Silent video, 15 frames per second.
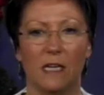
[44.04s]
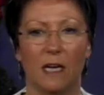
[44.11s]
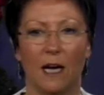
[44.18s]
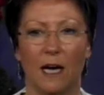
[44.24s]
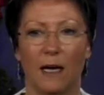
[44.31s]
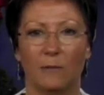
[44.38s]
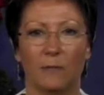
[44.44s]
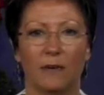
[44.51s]

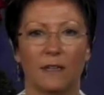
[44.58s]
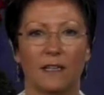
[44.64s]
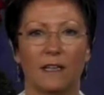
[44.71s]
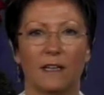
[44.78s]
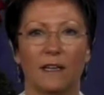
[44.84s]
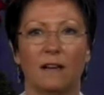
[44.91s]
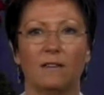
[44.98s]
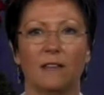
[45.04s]
I really
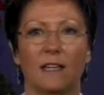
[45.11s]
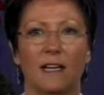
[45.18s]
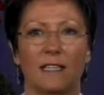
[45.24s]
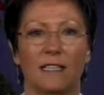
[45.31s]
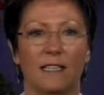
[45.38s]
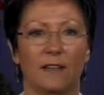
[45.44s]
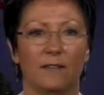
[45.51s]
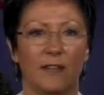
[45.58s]
love the
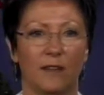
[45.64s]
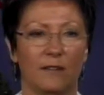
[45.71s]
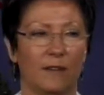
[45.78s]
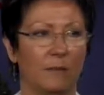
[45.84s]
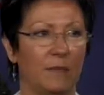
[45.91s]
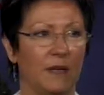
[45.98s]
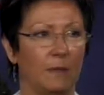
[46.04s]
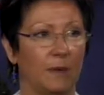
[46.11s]
idea of
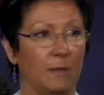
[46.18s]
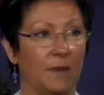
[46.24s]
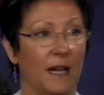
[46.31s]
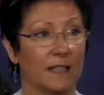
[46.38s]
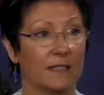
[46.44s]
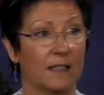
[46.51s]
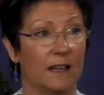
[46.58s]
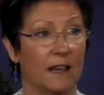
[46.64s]
giving people
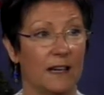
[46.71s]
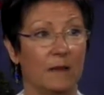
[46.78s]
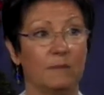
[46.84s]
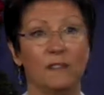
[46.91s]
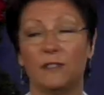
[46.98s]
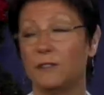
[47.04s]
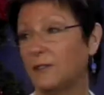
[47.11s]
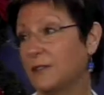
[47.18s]
back time
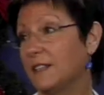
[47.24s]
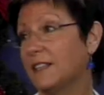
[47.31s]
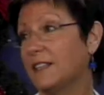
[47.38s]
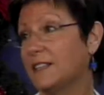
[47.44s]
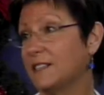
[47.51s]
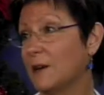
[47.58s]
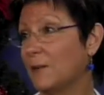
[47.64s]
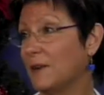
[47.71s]
to do the
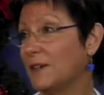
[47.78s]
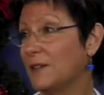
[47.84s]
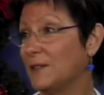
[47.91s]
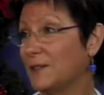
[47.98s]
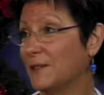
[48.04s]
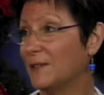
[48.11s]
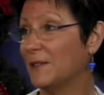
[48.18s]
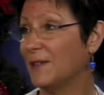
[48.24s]
things they want to
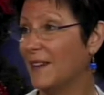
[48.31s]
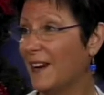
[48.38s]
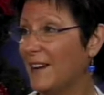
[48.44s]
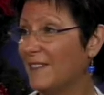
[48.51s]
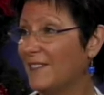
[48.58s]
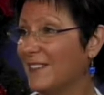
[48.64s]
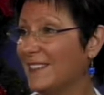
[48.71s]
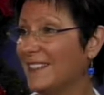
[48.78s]
do in their
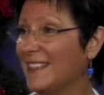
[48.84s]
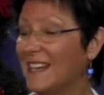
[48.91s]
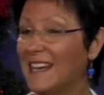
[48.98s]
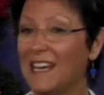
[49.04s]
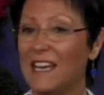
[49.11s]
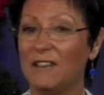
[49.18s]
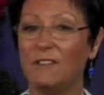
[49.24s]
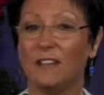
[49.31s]
life. And
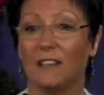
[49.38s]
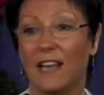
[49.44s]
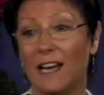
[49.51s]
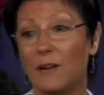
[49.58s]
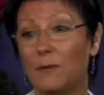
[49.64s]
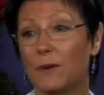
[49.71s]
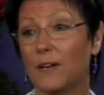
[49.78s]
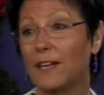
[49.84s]
if you
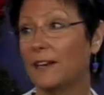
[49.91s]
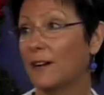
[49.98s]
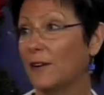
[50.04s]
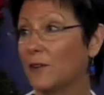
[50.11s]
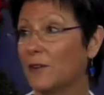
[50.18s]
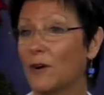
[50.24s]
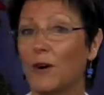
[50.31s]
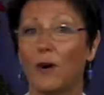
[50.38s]
like working on
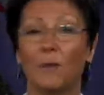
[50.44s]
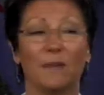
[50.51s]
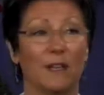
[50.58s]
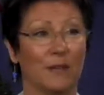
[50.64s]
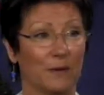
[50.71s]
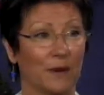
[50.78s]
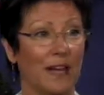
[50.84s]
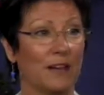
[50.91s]
your home, then
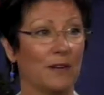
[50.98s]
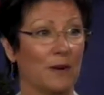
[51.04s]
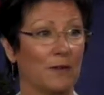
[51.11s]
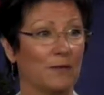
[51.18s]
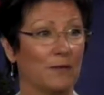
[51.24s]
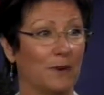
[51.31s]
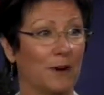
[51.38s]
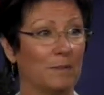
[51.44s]
great, go
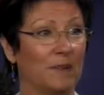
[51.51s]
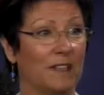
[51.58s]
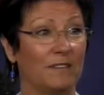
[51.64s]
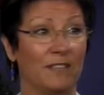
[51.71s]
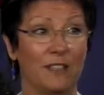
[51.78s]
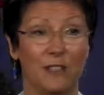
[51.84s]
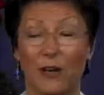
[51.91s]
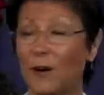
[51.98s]
for it. But
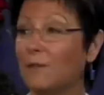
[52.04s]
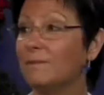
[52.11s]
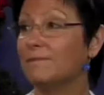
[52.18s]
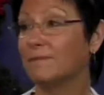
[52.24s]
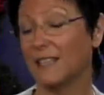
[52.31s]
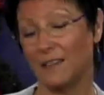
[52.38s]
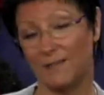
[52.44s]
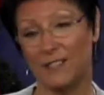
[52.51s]
if you don't,
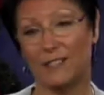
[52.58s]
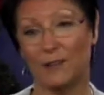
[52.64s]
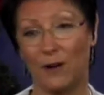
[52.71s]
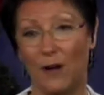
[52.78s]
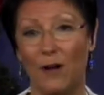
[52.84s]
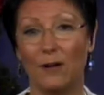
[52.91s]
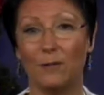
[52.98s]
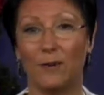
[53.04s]
give us a
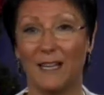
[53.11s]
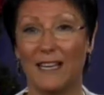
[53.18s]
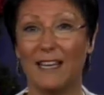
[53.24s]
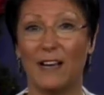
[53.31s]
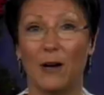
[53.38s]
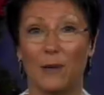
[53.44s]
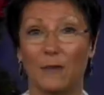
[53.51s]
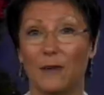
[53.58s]
call, we can
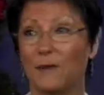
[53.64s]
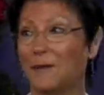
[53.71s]
help you.